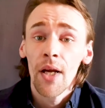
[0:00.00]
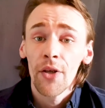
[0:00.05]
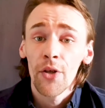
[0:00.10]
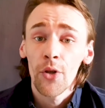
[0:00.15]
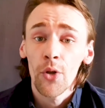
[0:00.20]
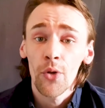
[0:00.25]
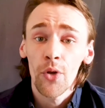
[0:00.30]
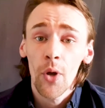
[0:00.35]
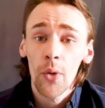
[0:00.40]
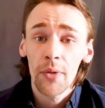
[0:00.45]

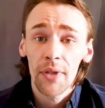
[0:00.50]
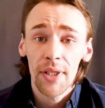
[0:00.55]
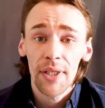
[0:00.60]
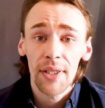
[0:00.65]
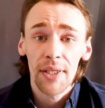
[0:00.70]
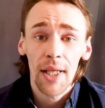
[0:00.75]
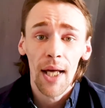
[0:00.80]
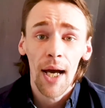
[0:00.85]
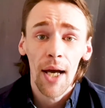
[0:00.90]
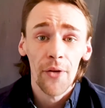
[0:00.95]
you'll notice
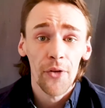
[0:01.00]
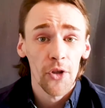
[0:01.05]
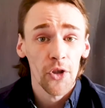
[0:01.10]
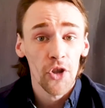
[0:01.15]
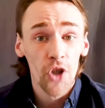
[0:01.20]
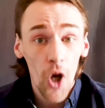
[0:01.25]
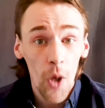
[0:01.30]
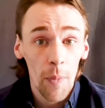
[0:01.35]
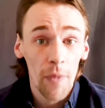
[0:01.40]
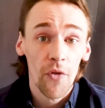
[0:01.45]
that at the
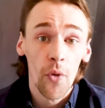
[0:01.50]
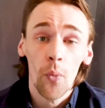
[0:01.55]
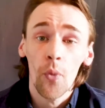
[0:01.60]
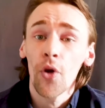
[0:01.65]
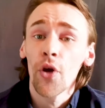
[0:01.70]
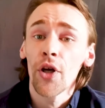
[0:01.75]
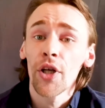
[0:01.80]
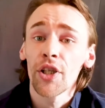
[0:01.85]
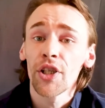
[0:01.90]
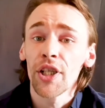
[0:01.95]
top of the
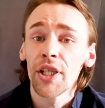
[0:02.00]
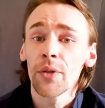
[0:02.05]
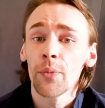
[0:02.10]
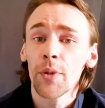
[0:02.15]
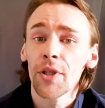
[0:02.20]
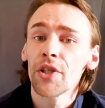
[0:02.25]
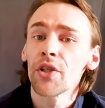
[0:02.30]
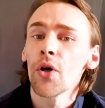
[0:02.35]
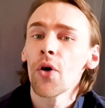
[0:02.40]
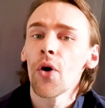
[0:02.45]
worksheet
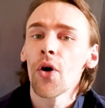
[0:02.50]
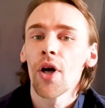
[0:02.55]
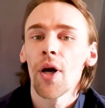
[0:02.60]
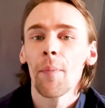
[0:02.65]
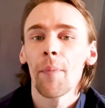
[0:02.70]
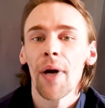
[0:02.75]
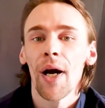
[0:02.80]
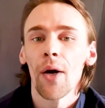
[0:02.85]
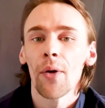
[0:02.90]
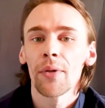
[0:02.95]
we talk
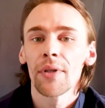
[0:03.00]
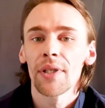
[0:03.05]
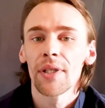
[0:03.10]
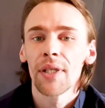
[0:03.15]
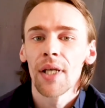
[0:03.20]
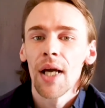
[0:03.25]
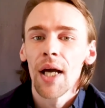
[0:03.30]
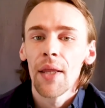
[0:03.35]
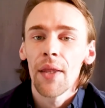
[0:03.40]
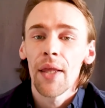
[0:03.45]

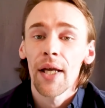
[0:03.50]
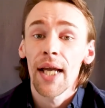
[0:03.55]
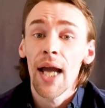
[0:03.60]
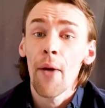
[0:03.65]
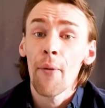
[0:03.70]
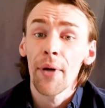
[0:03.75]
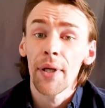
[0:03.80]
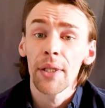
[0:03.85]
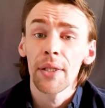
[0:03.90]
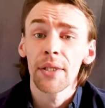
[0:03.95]
about the
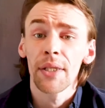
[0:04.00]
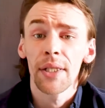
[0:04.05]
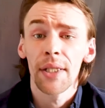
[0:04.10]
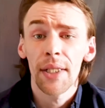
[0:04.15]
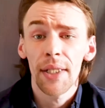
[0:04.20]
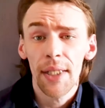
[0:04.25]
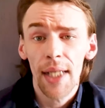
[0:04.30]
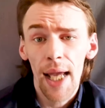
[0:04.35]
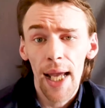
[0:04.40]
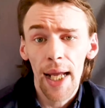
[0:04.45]
character's
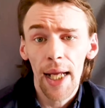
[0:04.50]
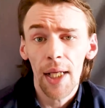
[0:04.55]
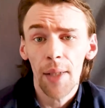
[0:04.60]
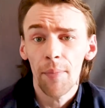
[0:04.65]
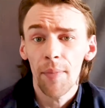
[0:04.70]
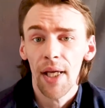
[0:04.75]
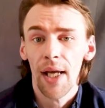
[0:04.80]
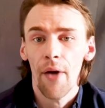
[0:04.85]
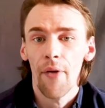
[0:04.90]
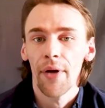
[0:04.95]
name,
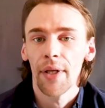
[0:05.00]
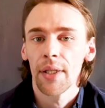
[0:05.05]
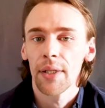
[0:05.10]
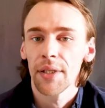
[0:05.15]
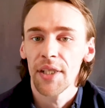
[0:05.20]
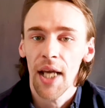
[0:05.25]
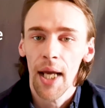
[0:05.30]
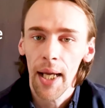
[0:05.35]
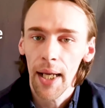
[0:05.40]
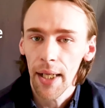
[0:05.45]
the
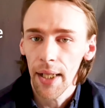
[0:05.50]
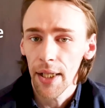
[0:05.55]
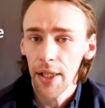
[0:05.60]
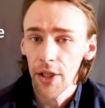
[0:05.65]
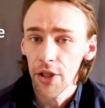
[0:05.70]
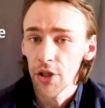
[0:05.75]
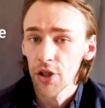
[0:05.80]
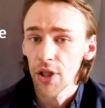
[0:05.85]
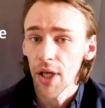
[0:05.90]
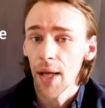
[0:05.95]
character's
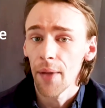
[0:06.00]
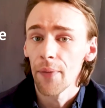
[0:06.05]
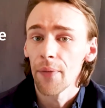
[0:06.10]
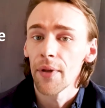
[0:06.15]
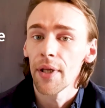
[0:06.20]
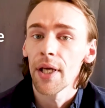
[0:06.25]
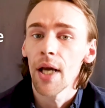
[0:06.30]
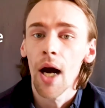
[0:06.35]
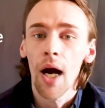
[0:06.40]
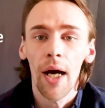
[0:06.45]
age, and
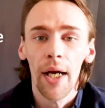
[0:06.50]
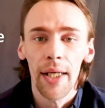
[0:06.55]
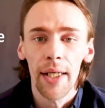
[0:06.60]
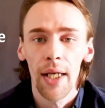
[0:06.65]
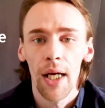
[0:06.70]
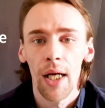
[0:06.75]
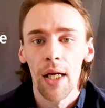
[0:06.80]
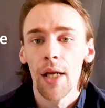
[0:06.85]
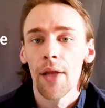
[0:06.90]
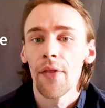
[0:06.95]
the eye
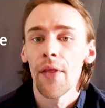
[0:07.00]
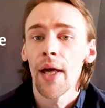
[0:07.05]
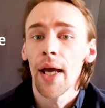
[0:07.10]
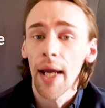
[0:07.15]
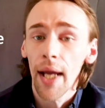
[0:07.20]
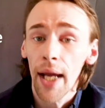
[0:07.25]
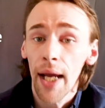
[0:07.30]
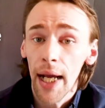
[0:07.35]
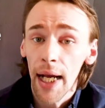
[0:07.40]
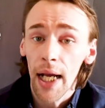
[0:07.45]
colour, the
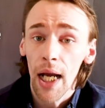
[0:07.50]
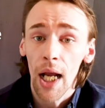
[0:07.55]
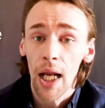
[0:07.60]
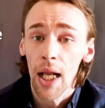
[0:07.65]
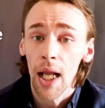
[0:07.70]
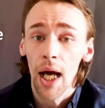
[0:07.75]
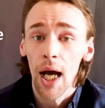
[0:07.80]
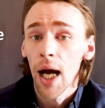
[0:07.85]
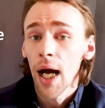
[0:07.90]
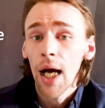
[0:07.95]
hair
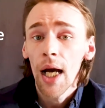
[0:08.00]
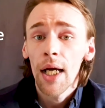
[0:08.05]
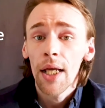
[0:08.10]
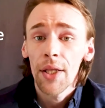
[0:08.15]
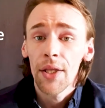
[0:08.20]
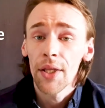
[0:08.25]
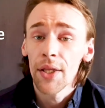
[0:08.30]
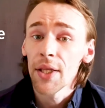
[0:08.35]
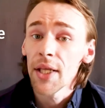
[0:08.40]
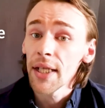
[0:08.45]
colour.
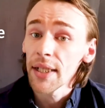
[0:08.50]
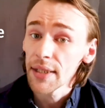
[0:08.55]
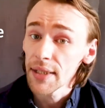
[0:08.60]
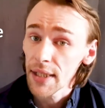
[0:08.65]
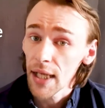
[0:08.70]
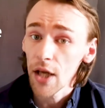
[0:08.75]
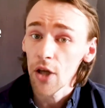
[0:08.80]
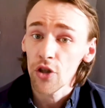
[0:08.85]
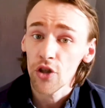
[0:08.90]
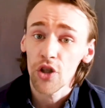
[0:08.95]
And this
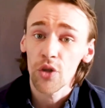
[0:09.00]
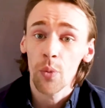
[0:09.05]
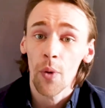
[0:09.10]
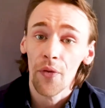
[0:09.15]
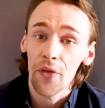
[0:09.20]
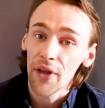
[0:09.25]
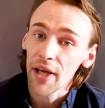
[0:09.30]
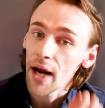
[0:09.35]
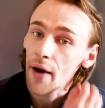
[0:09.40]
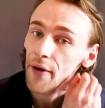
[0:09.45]
tells us
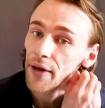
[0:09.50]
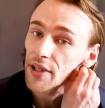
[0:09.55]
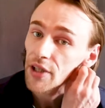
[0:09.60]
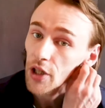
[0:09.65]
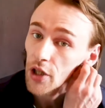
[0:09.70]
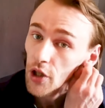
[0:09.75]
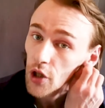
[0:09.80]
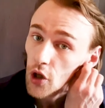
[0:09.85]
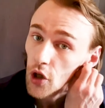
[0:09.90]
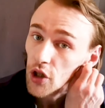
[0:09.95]
what the
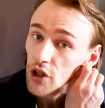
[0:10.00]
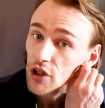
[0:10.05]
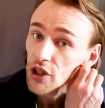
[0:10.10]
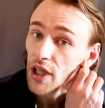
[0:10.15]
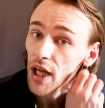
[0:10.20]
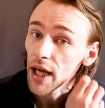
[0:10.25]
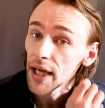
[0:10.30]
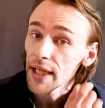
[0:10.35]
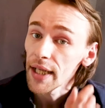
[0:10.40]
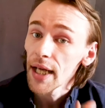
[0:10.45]
character looks
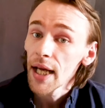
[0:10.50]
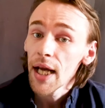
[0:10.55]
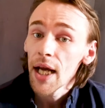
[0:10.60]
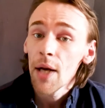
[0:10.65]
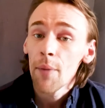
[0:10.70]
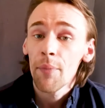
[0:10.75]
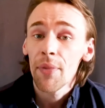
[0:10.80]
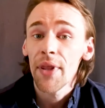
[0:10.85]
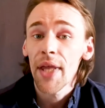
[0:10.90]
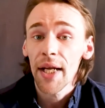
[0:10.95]
like.
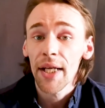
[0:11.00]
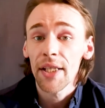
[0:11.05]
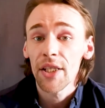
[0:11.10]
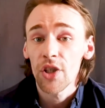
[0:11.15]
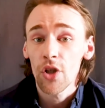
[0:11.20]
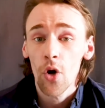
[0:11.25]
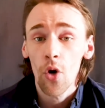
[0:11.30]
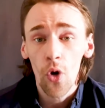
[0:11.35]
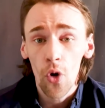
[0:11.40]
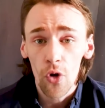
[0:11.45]
But then
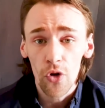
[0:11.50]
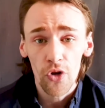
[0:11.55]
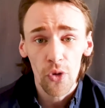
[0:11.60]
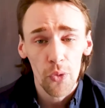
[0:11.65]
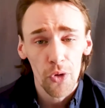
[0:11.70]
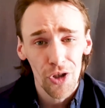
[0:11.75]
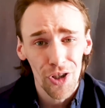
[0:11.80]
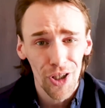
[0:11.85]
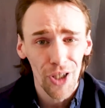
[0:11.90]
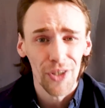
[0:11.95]
it's
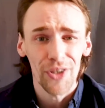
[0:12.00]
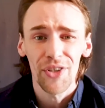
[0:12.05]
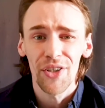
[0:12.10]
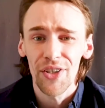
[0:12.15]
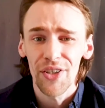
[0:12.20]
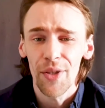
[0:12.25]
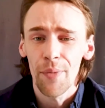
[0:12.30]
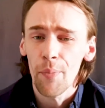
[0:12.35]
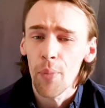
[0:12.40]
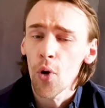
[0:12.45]
also just
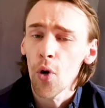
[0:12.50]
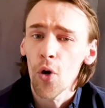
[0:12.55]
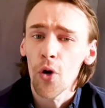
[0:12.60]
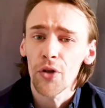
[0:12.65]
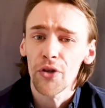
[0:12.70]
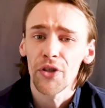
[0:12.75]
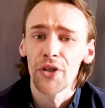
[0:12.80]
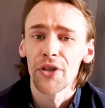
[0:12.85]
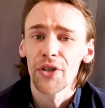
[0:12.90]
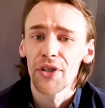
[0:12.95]
as
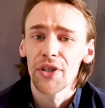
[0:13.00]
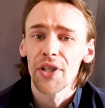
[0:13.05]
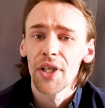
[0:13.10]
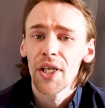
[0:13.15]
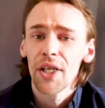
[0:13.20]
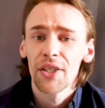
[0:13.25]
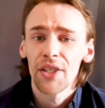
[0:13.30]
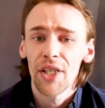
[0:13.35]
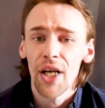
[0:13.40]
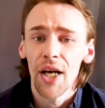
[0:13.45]
important
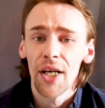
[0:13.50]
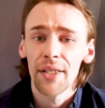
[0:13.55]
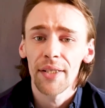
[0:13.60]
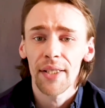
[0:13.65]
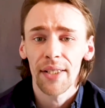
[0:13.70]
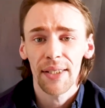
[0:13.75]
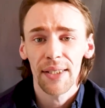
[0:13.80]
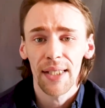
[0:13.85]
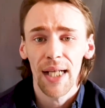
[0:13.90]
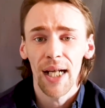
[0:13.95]
to
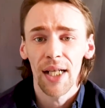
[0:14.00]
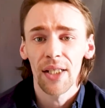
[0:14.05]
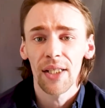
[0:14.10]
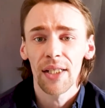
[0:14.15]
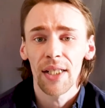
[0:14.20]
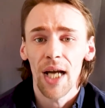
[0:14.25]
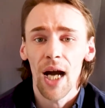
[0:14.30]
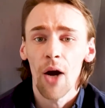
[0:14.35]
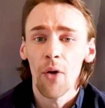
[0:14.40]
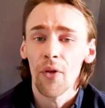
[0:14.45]

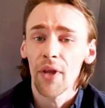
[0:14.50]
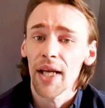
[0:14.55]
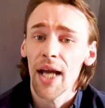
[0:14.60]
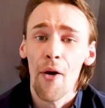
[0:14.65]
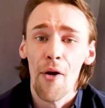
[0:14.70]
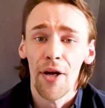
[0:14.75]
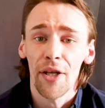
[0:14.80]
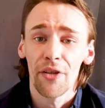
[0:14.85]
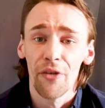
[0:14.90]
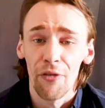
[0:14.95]
understand how the
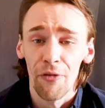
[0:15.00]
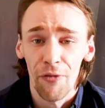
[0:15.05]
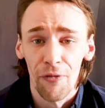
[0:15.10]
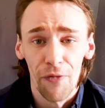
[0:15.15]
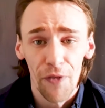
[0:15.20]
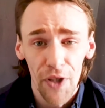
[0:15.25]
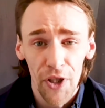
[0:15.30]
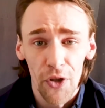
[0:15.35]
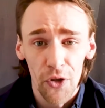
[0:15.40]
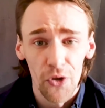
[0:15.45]
character
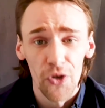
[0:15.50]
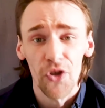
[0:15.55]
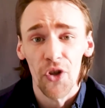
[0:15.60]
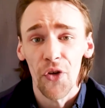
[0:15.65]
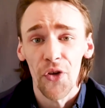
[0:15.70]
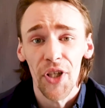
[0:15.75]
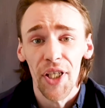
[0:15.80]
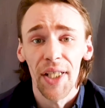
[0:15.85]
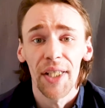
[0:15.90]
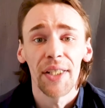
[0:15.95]
feels
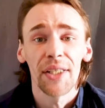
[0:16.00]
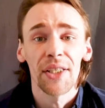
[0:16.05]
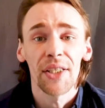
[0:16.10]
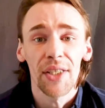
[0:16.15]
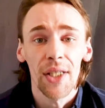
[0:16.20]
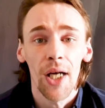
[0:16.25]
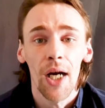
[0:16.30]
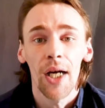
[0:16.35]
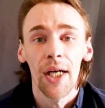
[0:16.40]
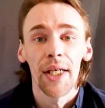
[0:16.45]
on the
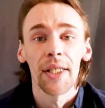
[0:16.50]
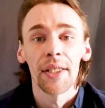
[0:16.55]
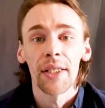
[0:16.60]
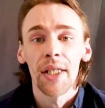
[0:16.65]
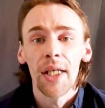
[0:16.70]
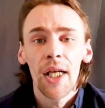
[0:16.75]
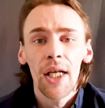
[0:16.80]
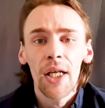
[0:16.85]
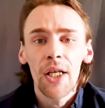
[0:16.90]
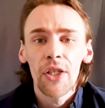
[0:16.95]
inside.
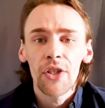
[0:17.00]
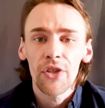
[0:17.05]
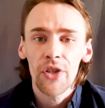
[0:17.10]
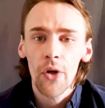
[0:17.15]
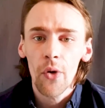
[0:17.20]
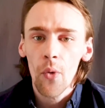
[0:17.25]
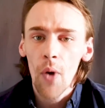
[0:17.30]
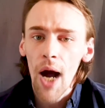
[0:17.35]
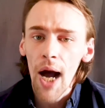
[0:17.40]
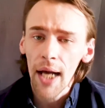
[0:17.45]

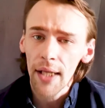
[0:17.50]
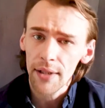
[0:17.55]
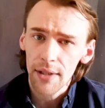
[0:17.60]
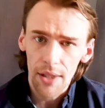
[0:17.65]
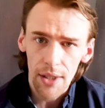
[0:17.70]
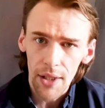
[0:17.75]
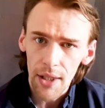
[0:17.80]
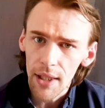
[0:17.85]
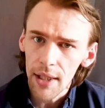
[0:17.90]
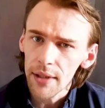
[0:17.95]
So ask
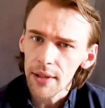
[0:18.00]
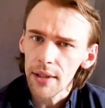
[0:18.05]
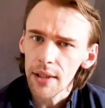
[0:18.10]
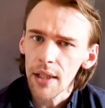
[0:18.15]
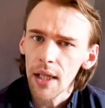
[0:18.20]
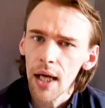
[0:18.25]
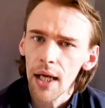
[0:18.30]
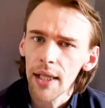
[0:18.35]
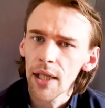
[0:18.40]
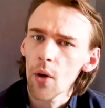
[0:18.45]
things
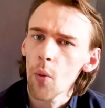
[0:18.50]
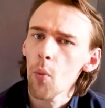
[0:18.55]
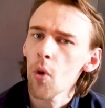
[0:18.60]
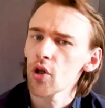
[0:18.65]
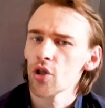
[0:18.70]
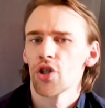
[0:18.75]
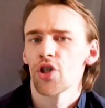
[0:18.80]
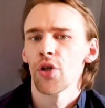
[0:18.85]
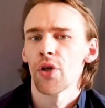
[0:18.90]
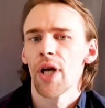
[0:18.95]
like,
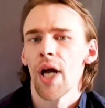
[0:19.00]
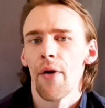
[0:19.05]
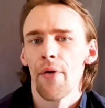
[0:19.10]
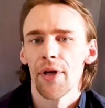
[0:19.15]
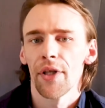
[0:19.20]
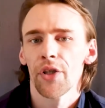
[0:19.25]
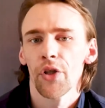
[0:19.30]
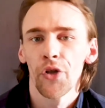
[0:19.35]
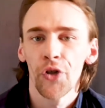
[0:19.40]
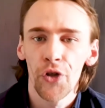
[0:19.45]
what's your
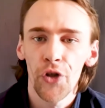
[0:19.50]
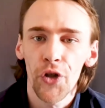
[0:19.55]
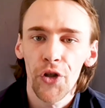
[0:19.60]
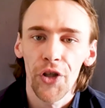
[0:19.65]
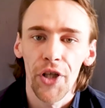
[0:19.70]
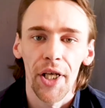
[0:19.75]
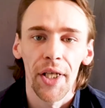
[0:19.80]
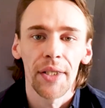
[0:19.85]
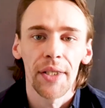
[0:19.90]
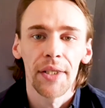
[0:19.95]
character
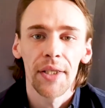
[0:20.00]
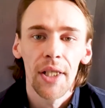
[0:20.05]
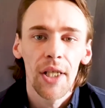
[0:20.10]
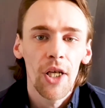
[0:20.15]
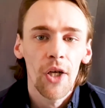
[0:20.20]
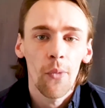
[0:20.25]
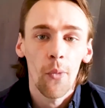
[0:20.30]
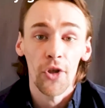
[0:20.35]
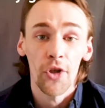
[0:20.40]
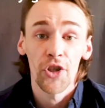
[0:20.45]
good at?
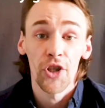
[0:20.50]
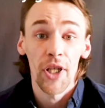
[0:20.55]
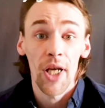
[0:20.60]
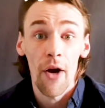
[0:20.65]
What's your